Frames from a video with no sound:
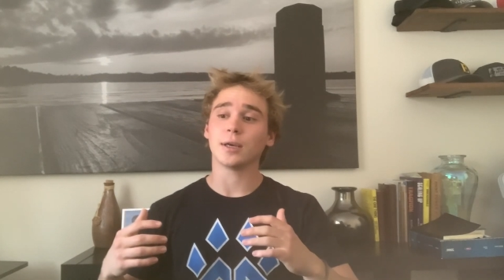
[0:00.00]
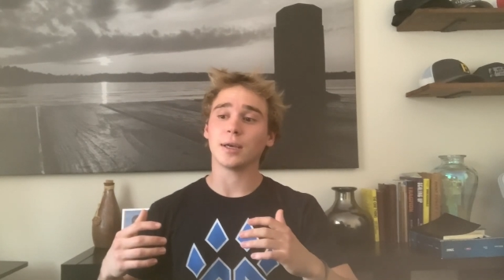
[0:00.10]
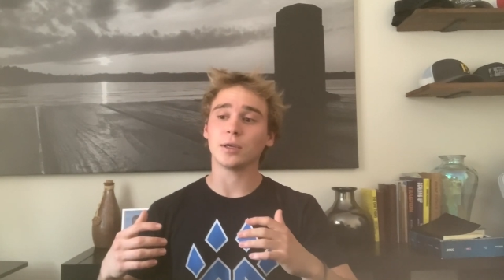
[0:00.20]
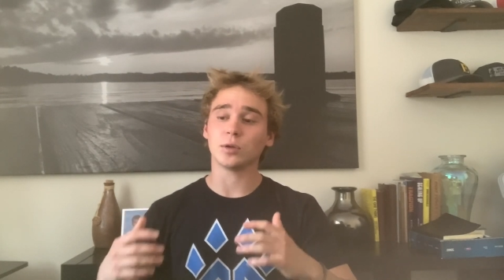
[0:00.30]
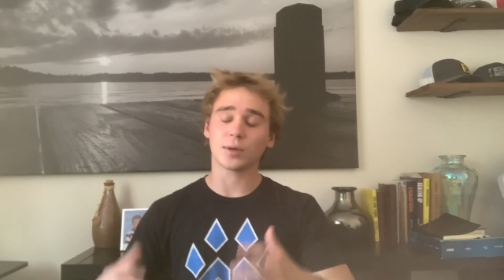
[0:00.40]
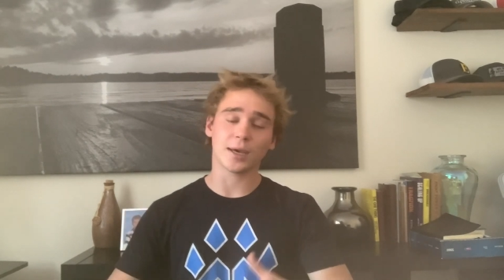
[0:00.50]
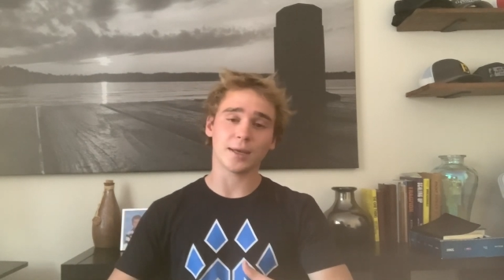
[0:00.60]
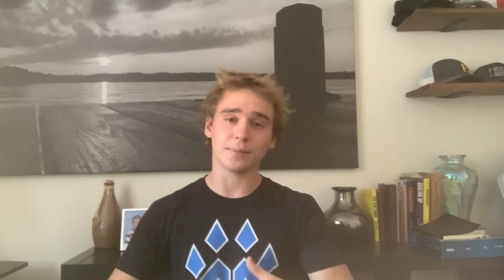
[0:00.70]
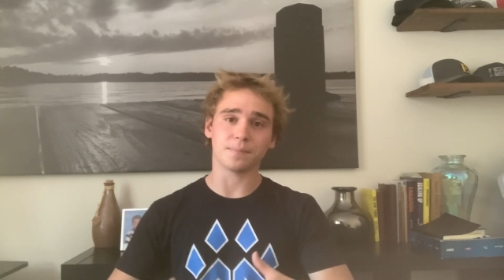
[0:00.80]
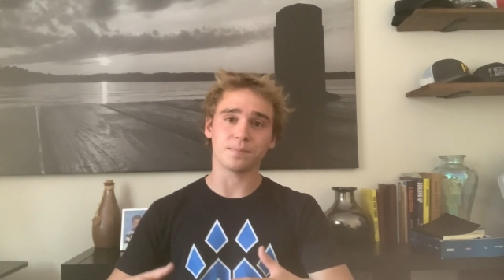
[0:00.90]
you
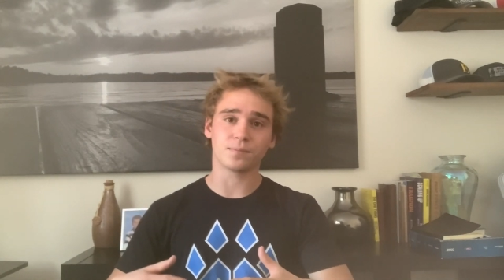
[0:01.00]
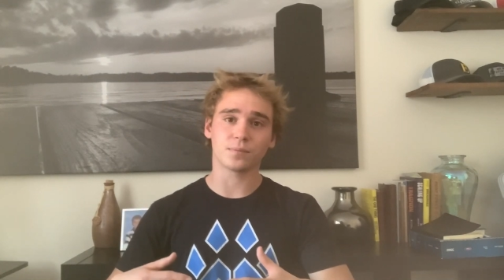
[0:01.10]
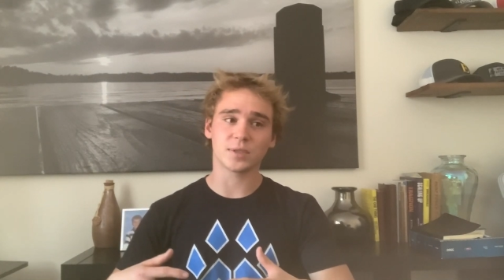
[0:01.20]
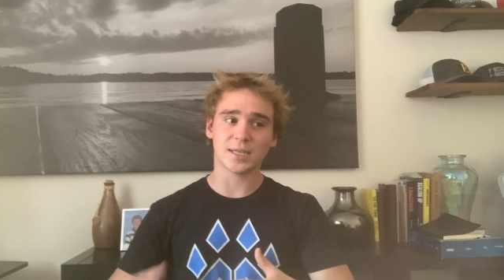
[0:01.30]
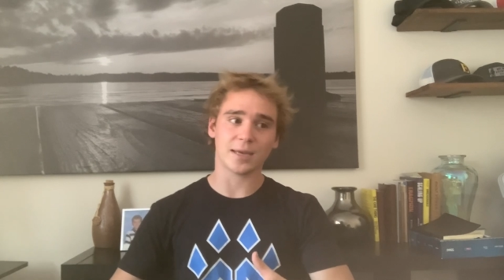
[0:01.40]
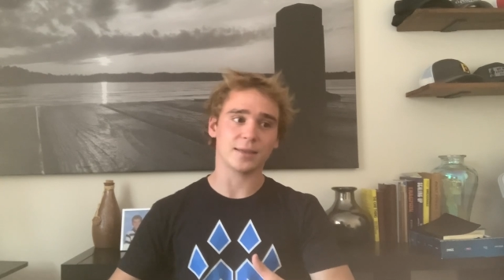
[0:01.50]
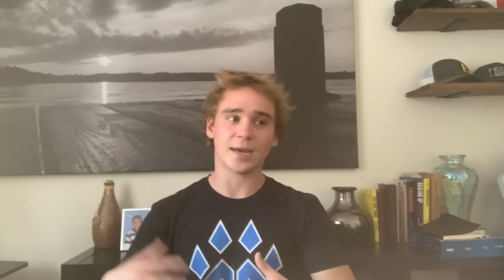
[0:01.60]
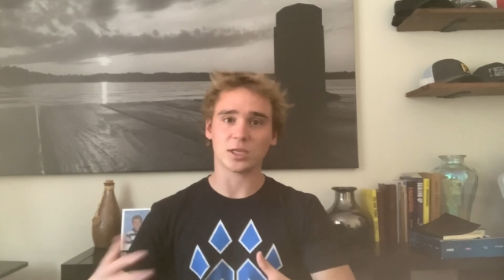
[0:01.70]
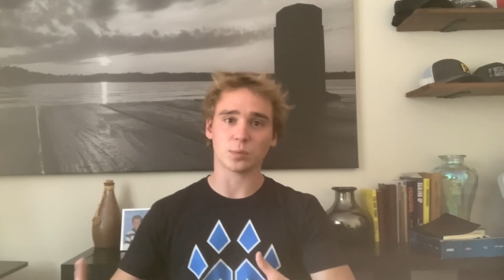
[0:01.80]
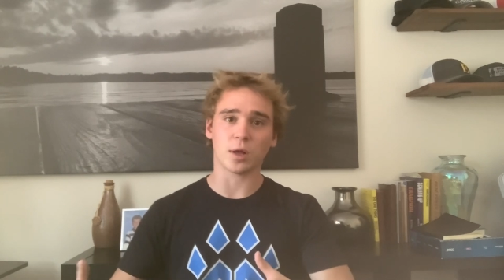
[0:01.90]
can say
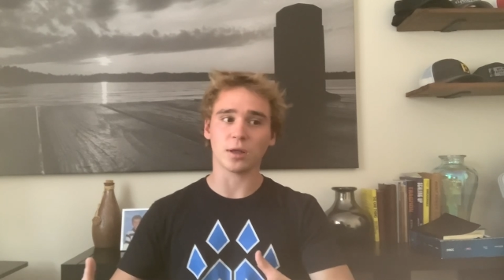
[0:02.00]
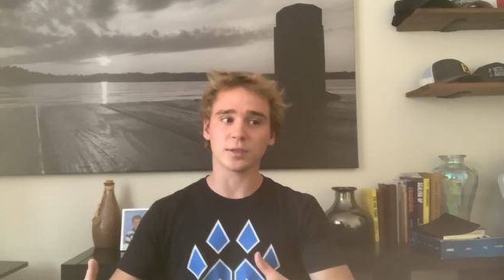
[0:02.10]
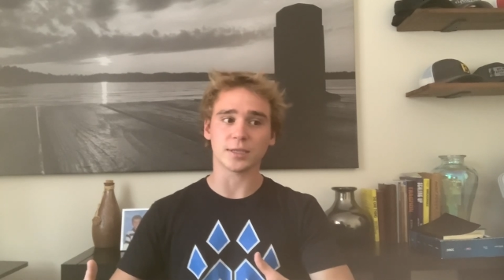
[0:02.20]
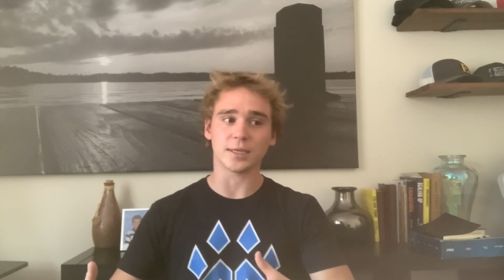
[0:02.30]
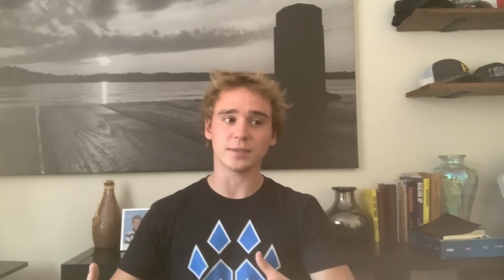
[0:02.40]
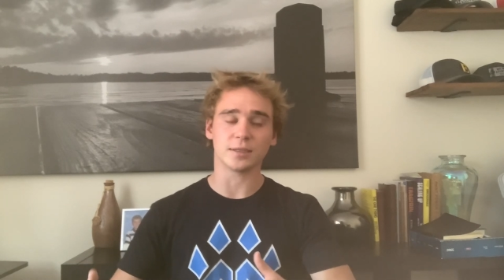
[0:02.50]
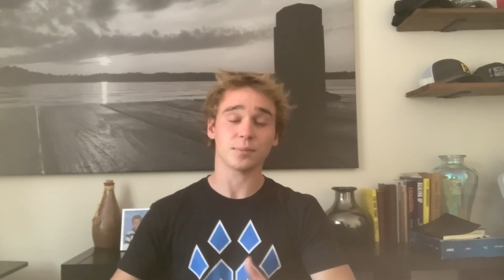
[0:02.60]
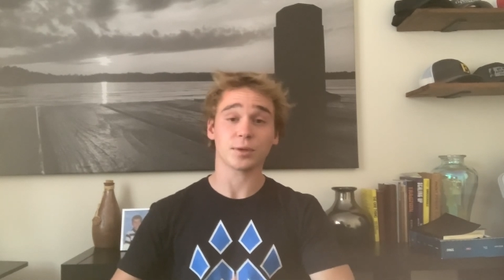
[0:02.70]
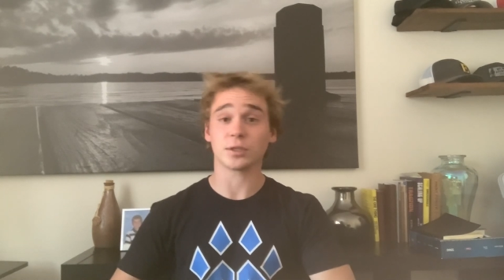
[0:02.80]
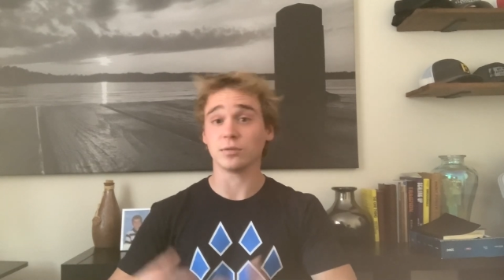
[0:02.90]
attach policies and it
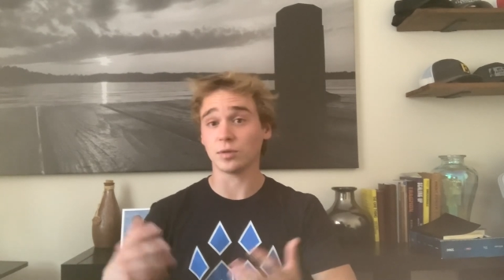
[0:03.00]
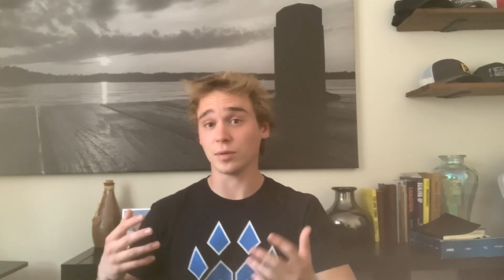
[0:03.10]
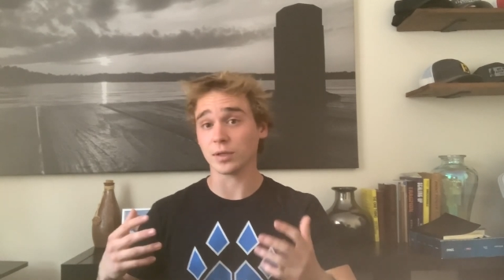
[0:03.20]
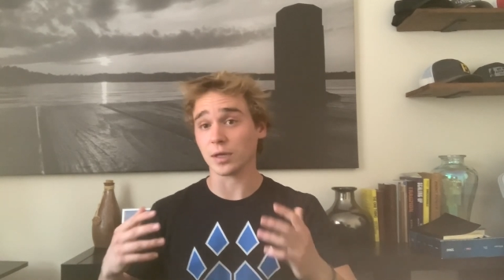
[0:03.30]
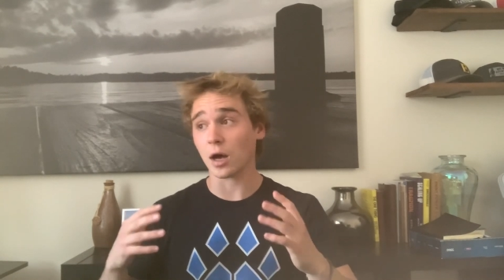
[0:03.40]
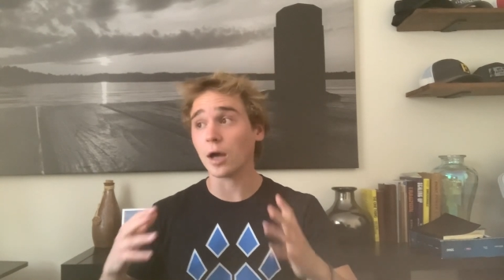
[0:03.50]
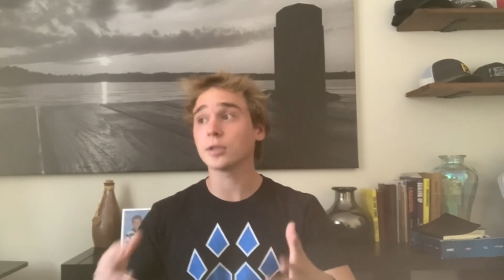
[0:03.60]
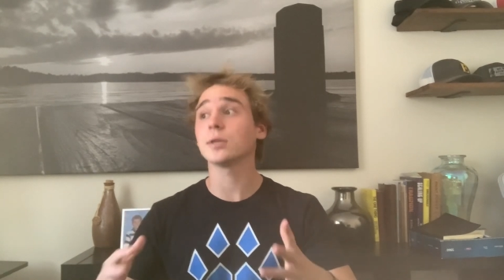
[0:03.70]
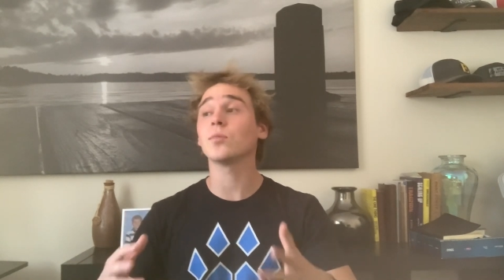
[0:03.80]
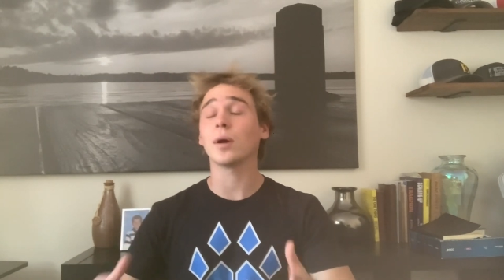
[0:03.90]
brings you to this
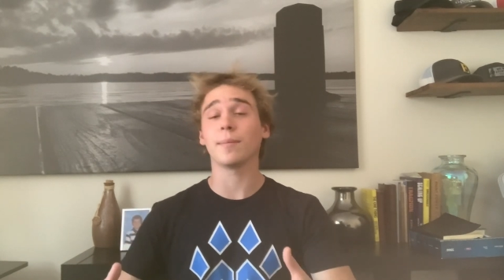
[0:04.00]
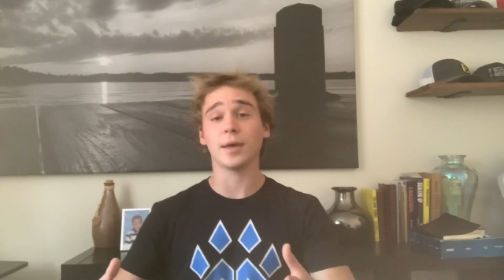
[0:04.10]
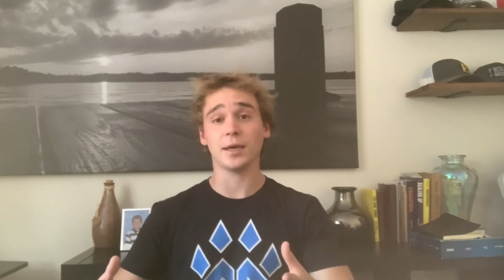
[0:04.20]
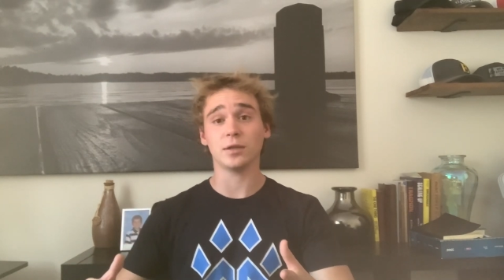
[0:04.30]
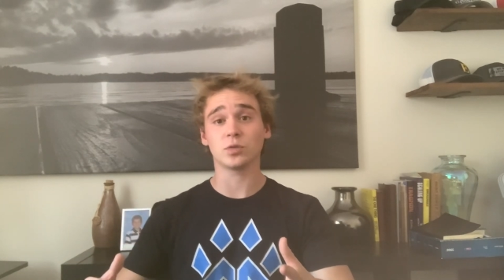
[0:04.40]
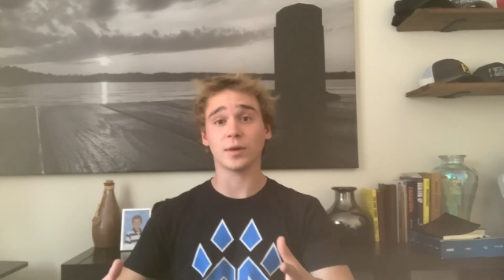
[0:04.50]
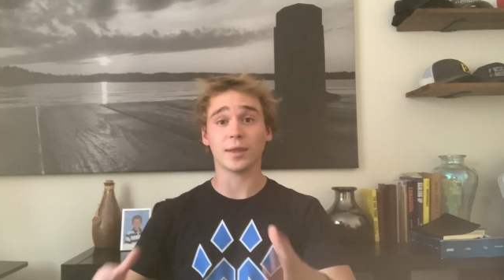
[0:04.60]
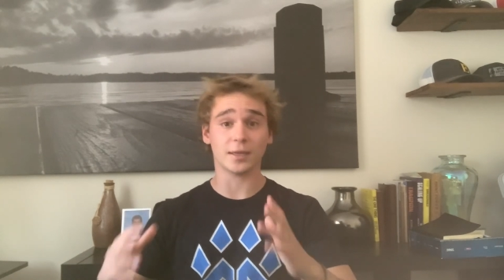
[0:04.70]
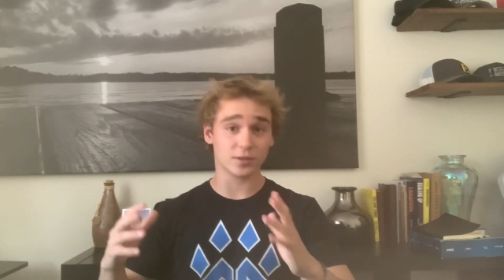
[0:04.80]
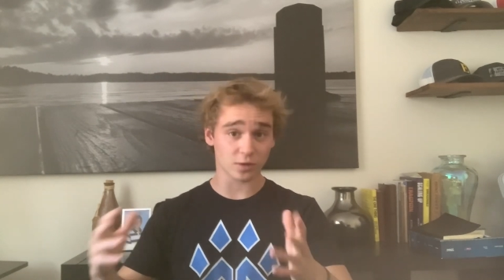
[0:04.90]
awesome web page with
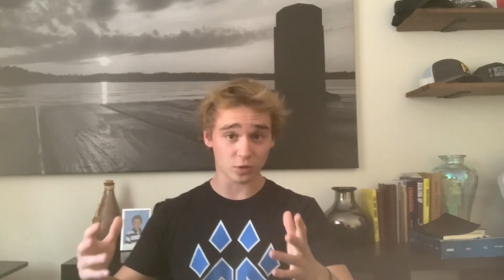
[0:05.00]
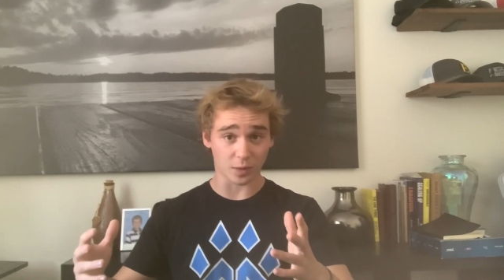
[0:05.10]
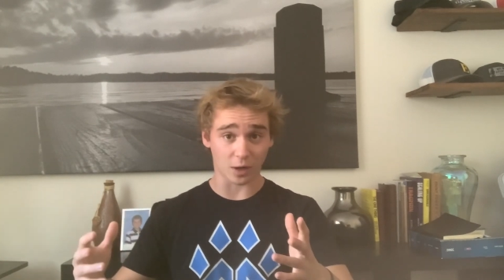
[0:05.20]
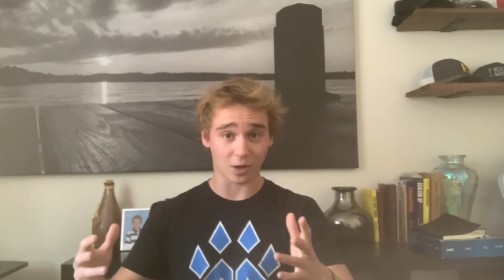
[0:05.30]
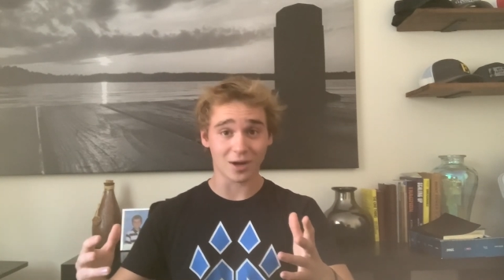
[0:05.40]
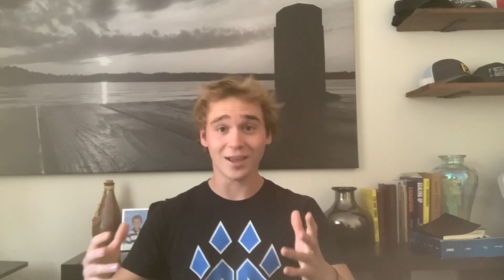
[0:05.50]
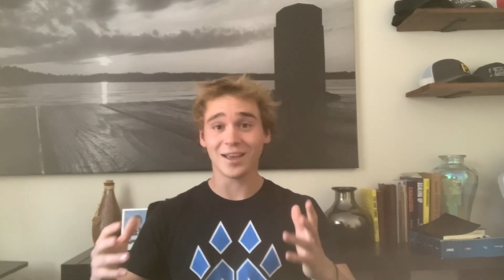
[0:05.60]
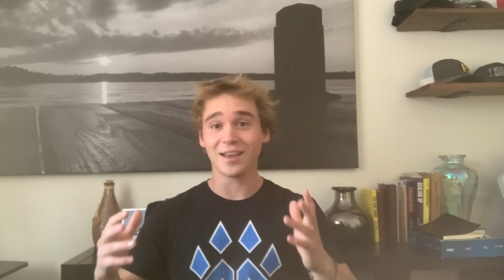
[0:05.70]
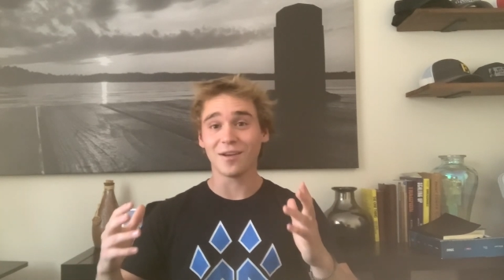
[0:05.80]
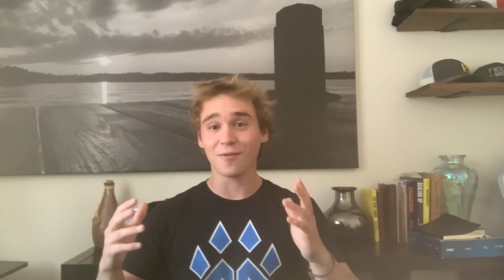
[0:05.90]
a search bar
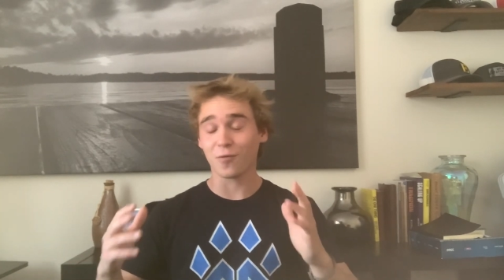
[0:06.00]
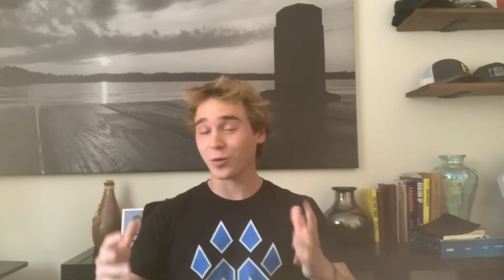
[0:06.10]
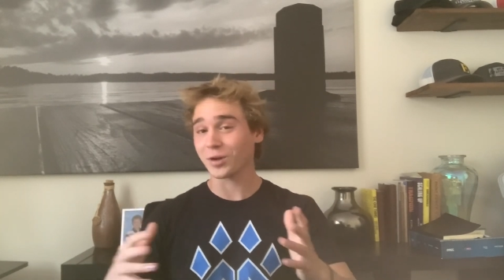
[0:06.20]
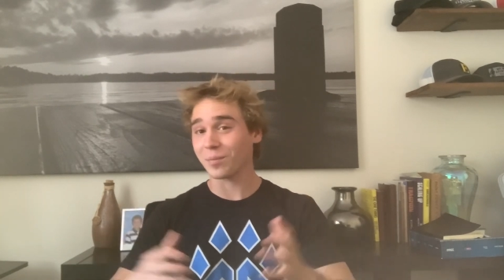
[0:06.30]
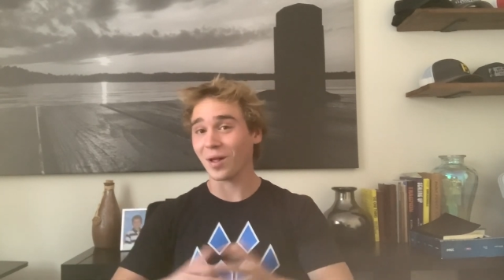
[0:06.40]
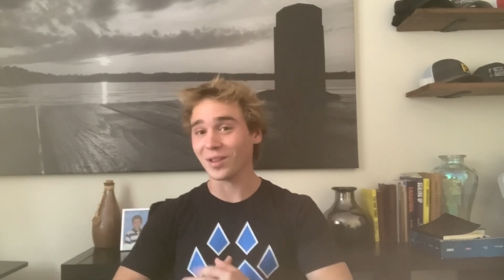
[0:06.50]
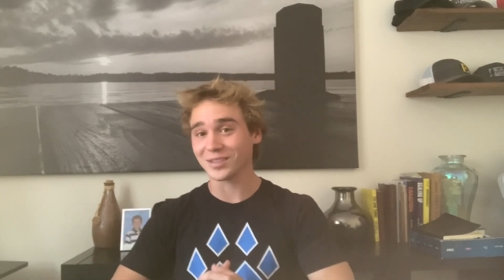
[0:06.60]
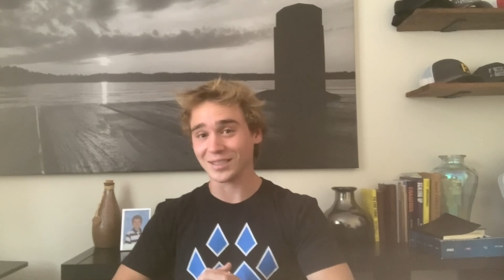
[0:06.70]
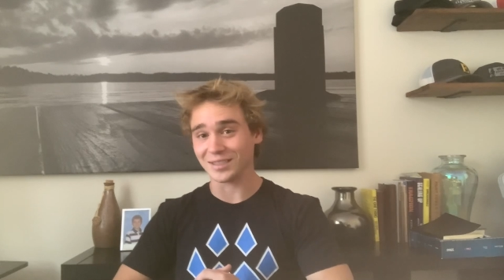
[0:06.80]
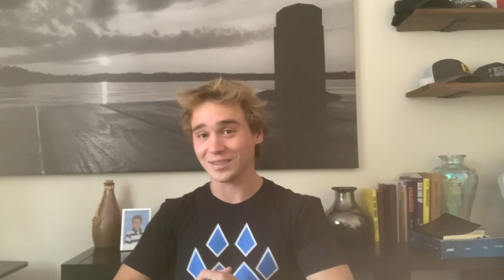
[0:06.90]
for your
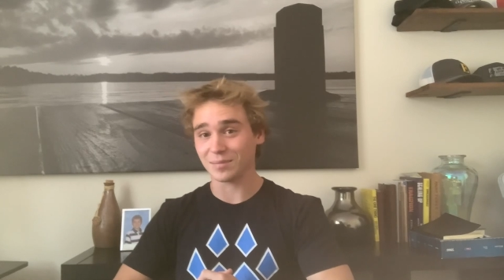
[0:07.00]
policies.